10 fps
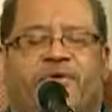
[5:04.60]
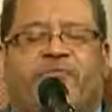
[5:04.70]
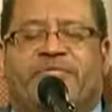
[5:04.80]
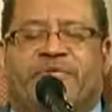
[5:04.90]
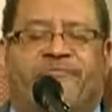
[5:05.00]
are
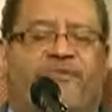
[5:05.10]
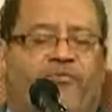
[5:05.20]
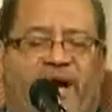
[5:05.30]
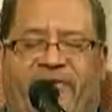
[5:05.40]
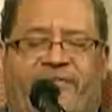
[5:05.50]
resentful,
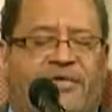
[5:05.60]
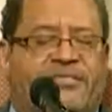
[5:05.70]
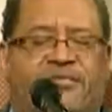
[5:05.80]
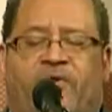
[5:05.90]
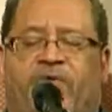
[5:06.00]
rightfully
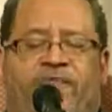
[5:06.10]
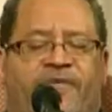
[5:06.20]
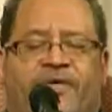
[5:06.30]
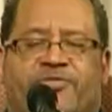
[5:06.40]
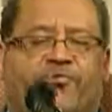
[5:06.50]
so, of
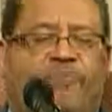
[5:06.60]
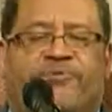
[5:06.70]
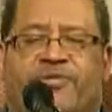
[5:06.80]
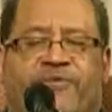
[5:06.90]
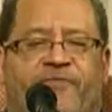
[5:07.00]
the
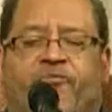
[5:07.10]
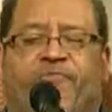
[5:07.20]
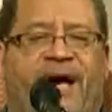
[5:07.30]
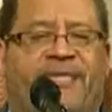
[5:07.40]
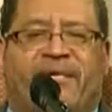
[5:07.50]
ascription of
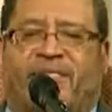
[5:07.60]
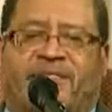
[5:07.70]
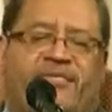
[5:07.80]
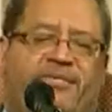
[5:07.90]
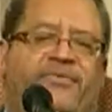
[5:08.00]
group
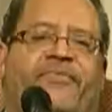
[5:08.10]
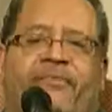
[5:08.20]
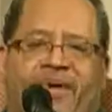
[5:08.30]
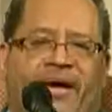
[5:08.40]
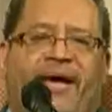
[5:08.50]
identity to
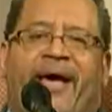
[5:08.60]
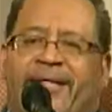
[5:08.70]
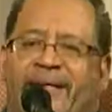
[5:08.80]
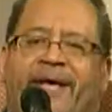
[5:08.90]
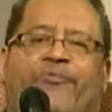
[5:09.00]
them, and
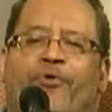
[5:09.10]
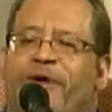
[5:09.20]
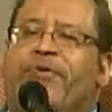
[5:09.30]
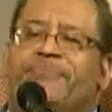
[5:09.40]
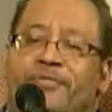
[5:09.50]
yet
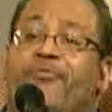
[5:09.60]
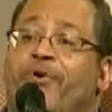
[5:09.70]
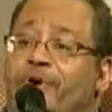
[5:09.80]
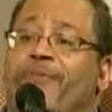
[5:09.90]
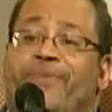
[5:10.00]
welcome to the
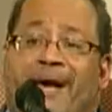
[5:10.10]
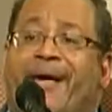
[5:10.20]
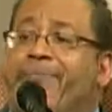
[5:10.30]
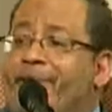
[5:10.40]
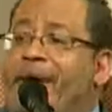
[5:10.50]
world of black
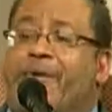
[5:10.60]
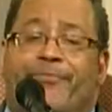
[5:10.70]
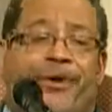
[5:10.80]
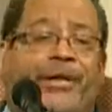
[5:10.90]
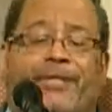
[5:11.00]
and brown and
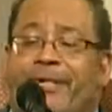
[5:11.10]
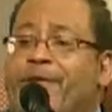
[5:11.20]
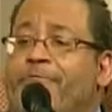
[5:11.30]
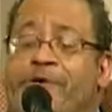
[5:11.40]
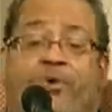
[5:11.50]
red and
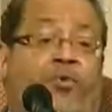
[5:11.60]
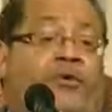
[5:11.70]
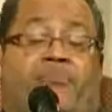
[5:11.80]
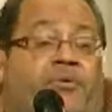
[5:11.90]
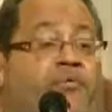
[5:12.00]
yellow people.
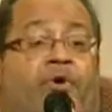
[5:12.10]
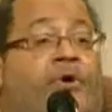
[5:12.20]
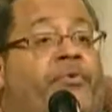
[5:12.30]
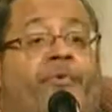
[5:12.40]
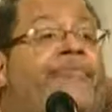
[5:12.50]
Welcome to the world
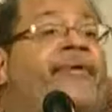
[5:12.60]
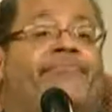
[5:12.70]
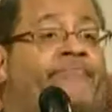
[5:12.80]
of women.